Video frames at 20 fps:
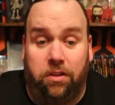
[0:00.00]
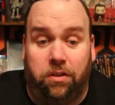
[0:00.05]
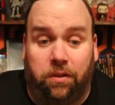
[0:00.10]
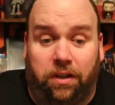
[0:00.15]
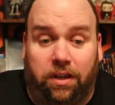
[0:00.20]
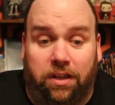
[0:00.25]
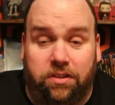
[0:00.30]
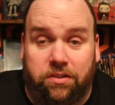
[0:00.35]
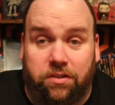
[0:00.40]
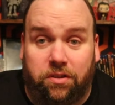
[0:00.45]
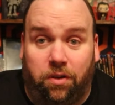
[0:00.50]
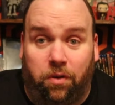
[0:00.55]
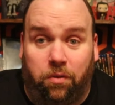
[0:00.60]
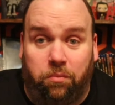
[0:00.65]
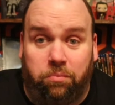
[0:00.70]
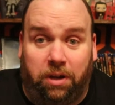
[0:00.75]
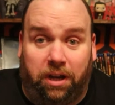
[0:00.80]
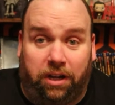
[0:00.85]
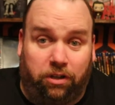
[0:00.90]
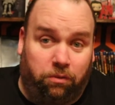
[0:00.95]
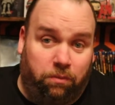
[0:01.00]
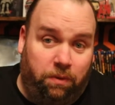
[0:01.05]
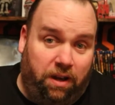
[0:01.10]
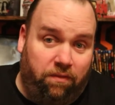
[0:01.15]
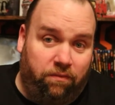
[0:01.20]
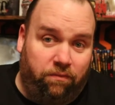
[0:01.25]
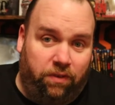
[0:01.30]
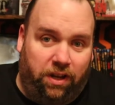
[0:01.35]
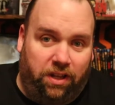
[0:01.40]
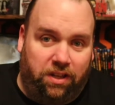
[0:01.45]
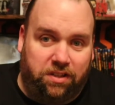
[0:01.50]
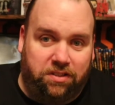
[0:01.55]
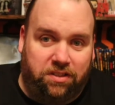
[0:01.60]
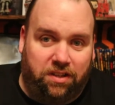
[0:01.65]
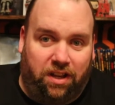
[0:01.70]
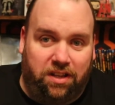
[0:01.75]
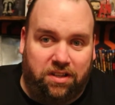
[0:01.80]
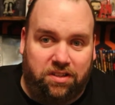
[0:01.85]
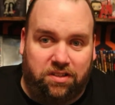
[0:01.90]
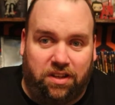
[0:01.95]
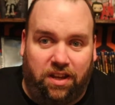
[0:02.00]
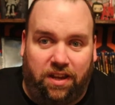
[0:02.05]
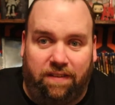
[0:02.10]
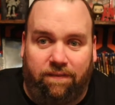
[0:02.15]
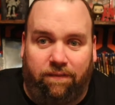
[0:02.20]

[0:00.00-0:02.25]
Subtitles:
you guys know, back around Valentine's Day,